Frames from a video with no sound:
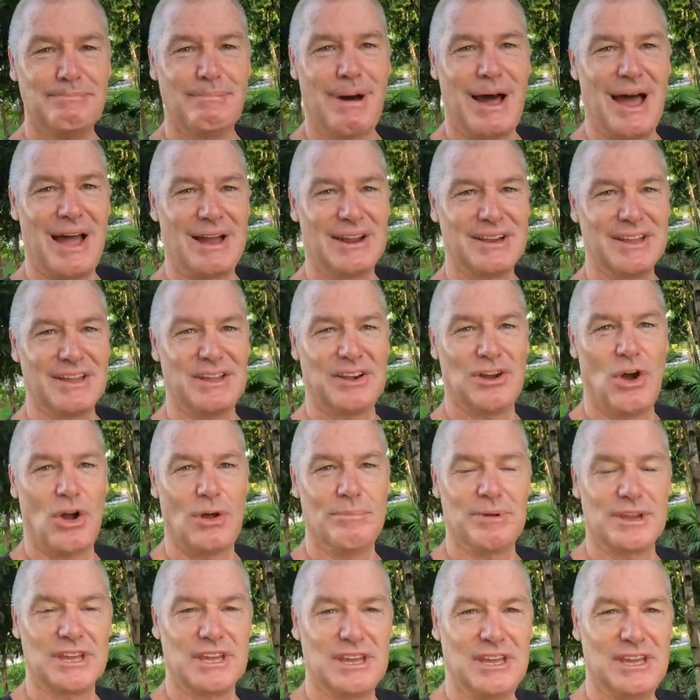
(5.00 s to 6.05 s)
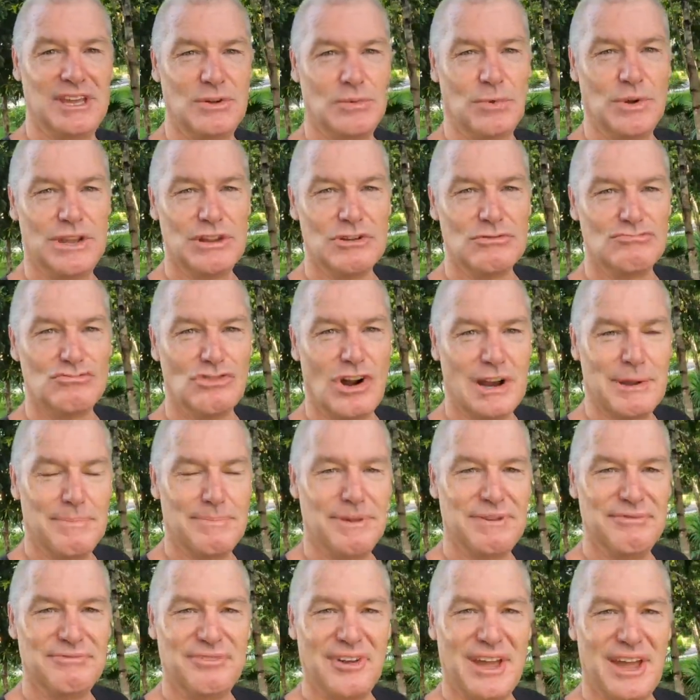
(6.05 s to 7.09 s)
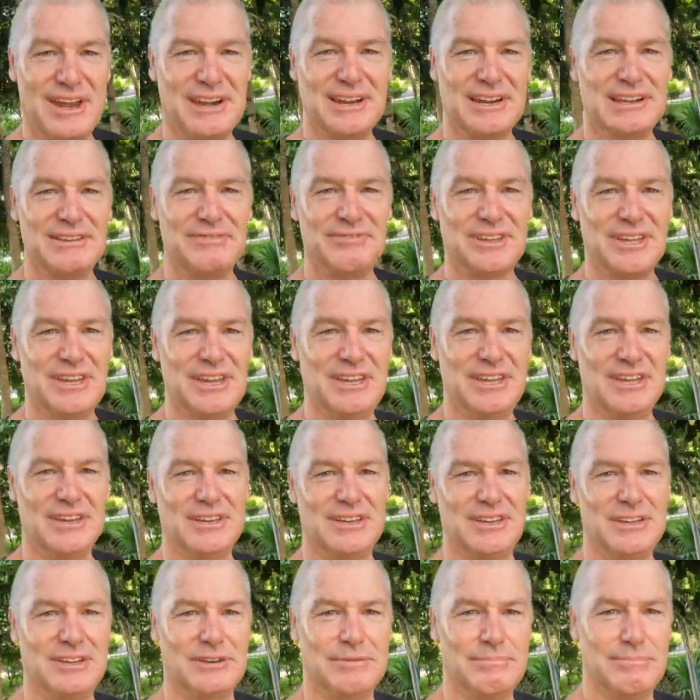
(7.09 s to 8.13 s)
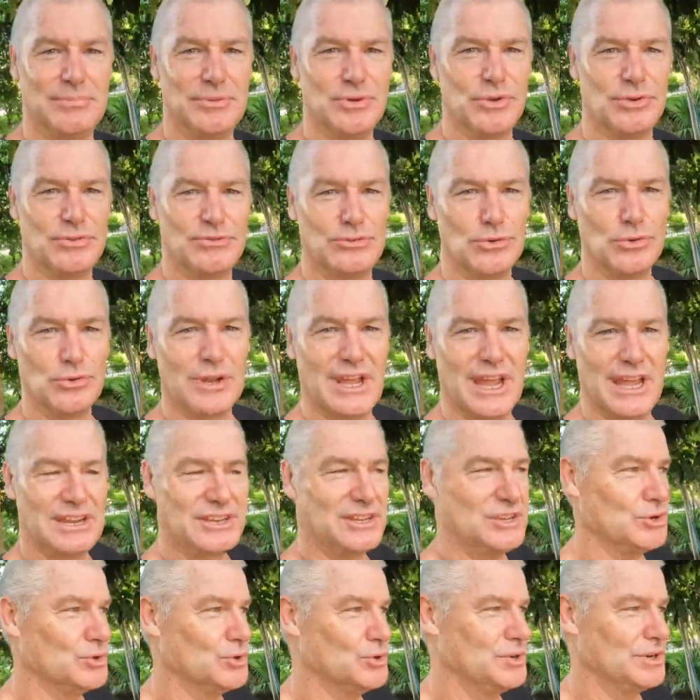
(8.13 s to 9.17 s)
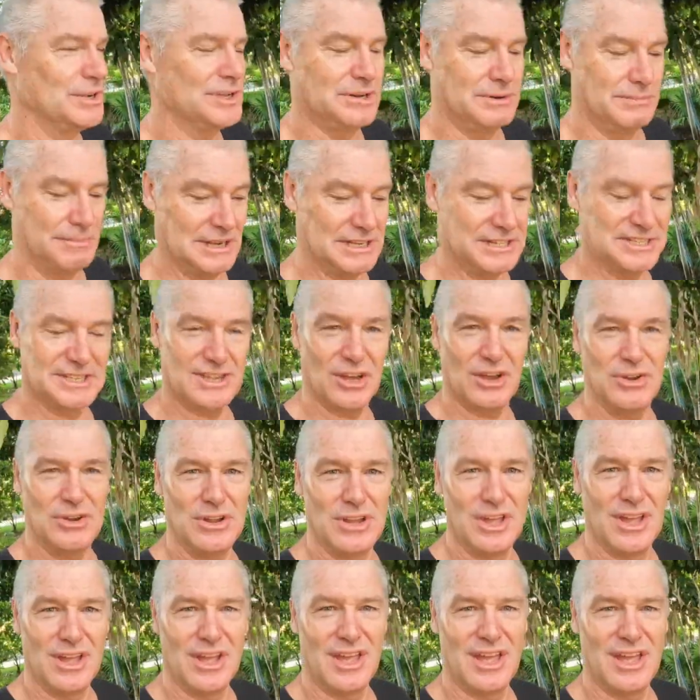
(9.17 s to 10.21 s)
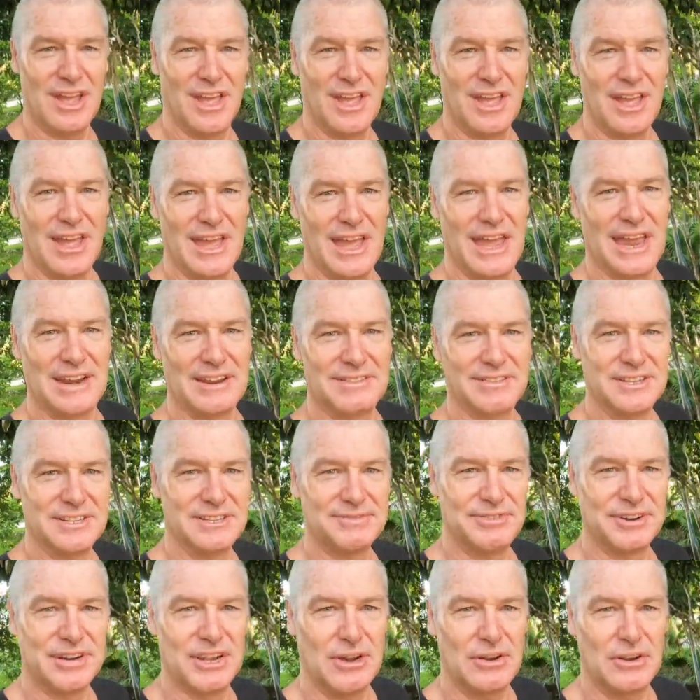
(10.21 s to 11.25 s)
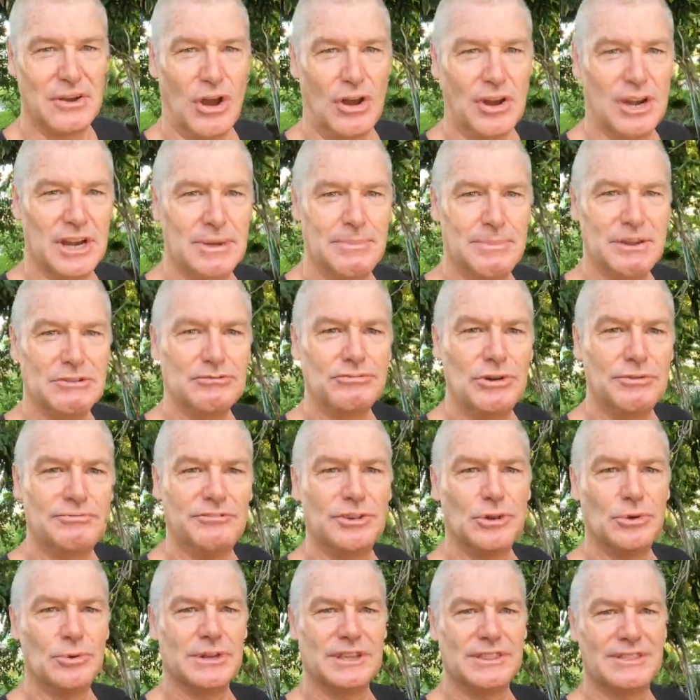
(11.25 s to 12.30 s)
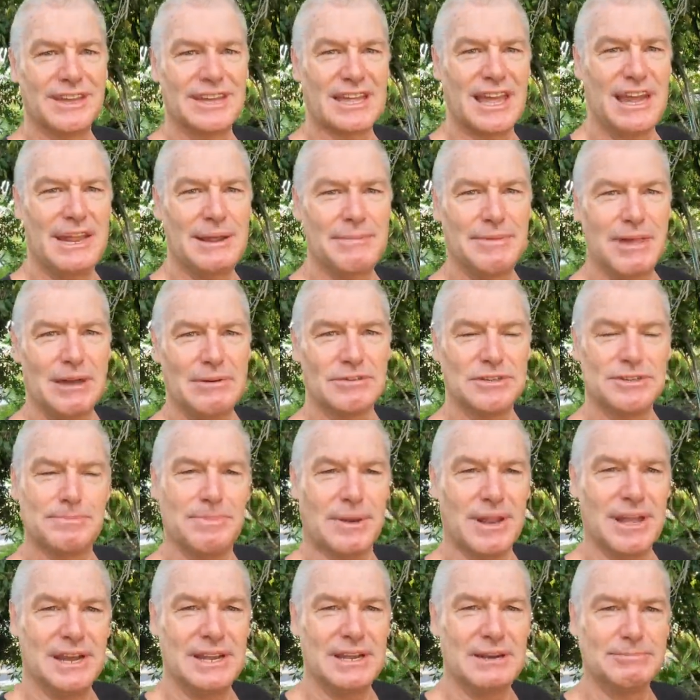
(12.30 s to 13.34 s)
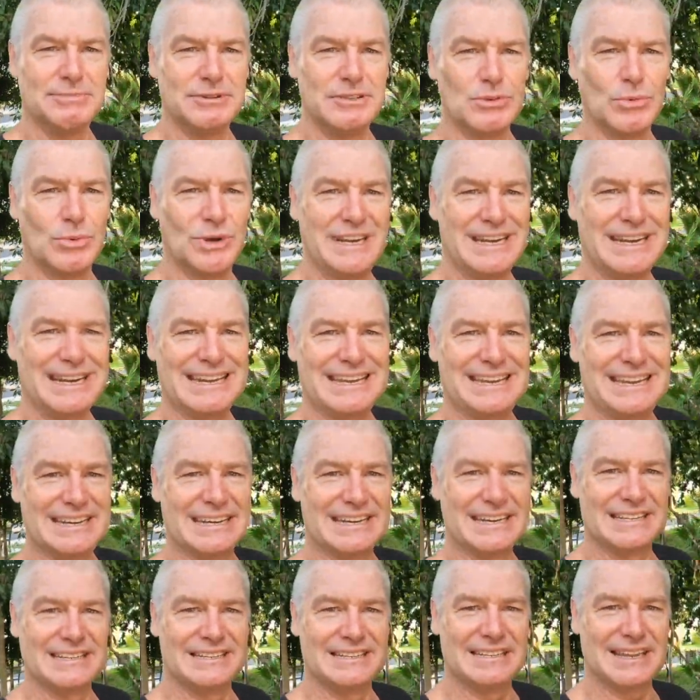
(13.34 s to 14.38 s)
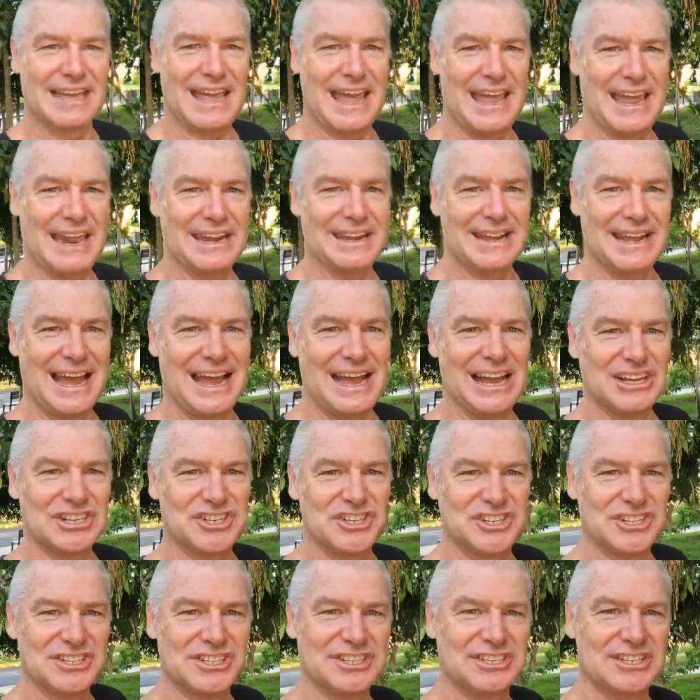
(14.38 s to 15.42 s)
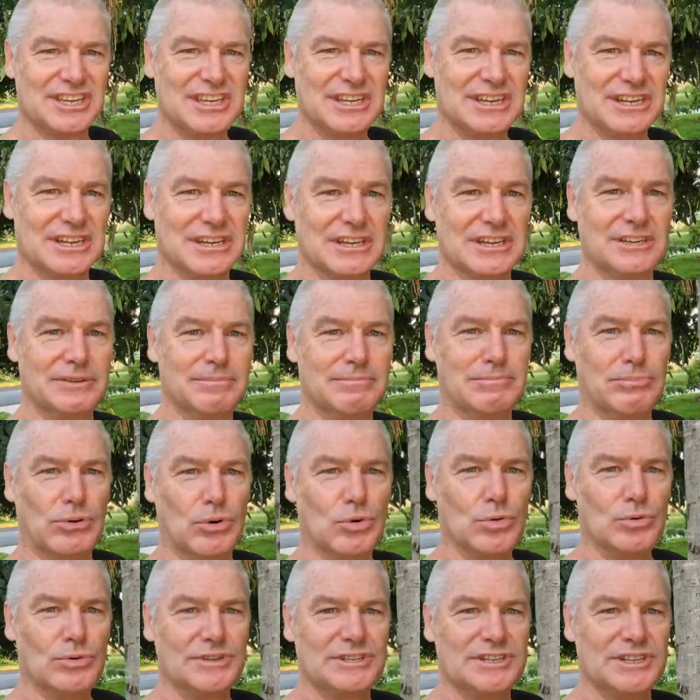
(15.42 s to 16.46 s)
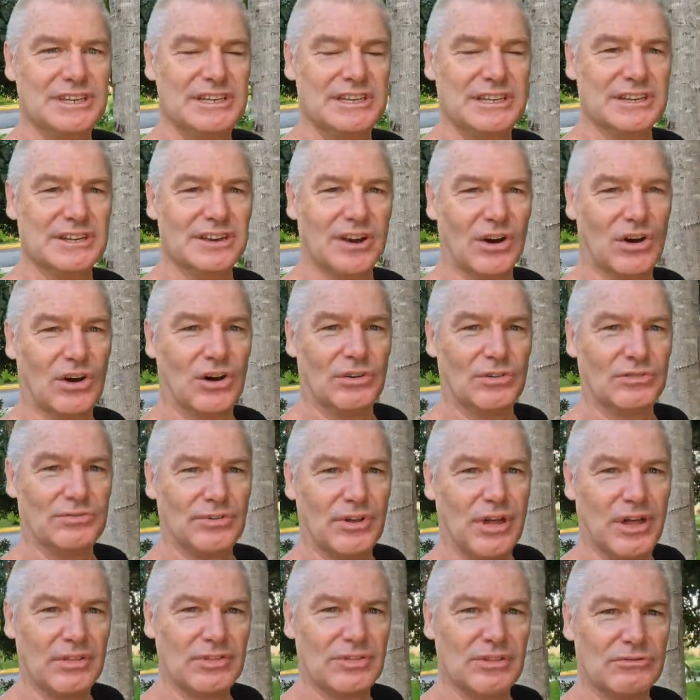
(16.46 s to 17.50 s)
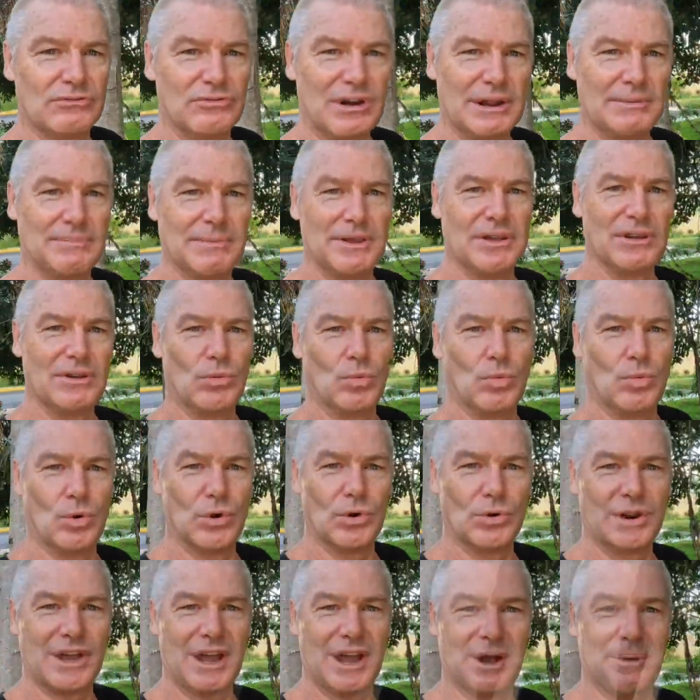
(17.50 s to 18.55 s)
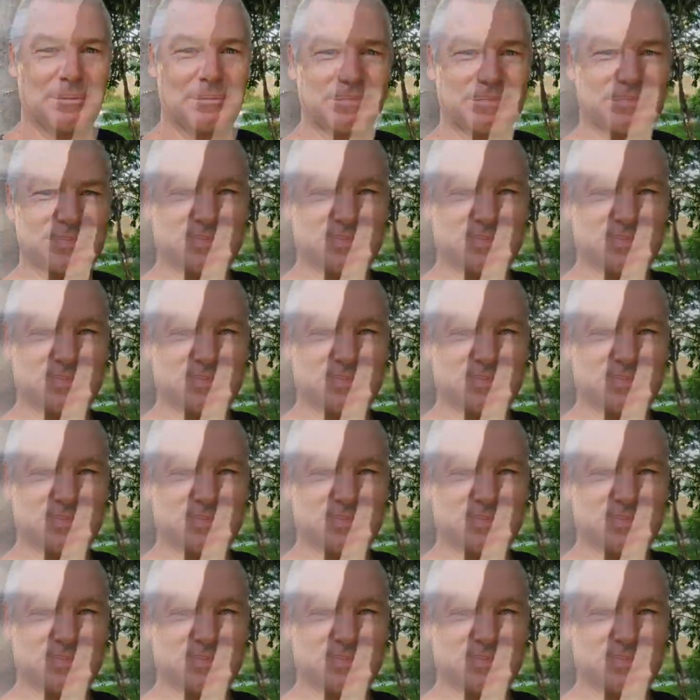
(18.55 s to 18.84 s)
Mark and I'm a Kiwi rugby fan living here in beautiful Cancun in Mexico. And in this video I'm going to be reviewing the game that was played between England and Argentina in Pool D of the Rugby World Cup.